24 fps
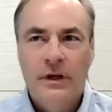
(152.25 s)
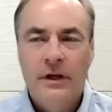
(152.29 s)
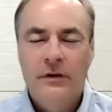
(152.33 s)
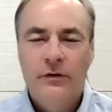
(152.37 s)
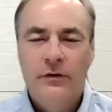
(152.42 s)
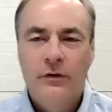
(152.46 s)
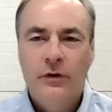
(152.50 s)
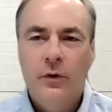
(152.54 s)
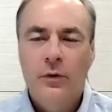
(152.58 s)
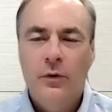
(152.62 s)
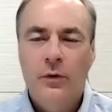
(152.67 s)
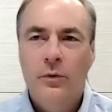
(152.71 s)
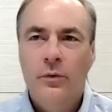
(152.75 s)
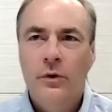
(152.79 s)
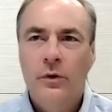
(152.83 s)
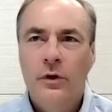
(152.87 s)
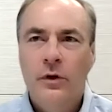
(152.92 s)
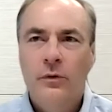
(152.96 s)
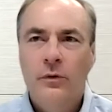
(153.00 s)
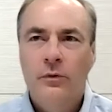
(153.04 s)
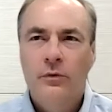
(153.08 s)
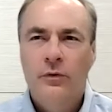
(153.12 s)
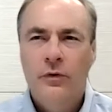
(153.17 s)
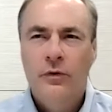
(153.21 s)
And so
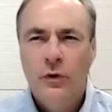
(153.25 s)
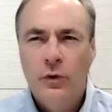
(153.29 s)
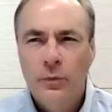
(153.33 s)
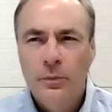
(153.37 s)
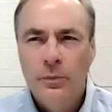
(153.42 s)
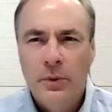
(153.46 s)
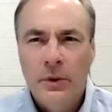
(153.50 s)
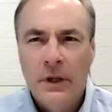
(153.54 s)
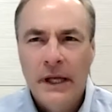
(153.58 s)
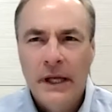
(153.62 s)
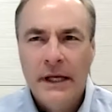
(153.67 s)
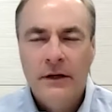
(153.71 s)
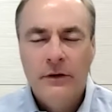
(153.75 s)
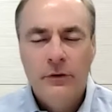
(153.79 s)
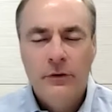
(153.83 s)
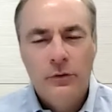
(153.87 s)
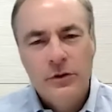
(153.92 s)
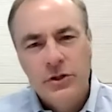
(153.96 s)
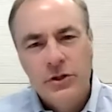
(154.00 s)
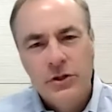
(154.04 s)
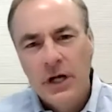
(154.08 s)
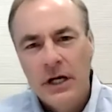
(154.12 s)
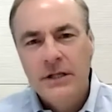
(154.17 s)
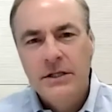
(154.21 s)
do you plan to
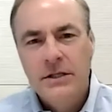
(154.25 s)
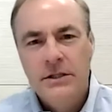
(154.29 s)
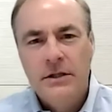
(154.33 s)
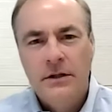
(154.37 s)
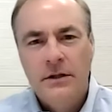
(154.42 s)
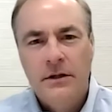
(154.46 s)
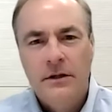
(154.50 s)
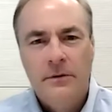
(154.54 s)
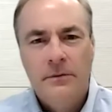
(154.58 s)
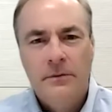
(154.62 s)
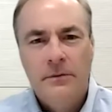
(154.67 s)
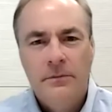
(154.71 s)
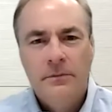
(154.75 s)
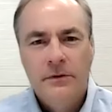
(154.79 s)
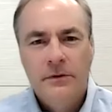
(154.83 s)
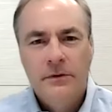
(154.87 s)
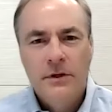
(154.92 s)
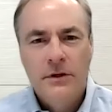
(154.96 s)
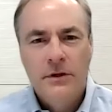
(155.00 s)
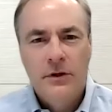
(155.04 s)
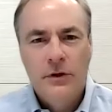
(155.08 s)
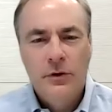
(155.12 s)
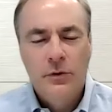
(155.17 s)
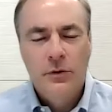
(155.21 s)
adjust to
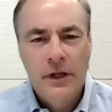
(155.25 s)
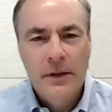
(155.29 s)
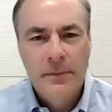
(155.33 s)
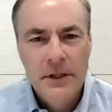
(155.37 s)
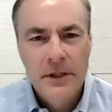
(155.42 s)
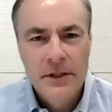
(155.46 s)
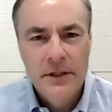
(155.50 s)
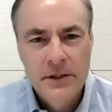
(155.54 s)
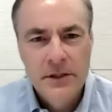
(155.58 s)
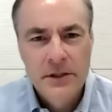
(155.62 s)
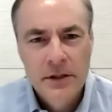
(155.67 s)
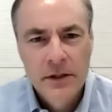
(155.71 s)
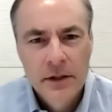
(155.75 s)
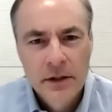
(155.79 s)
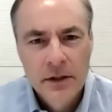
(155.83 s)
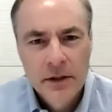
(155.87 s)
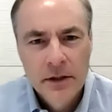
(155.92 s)
the new limits?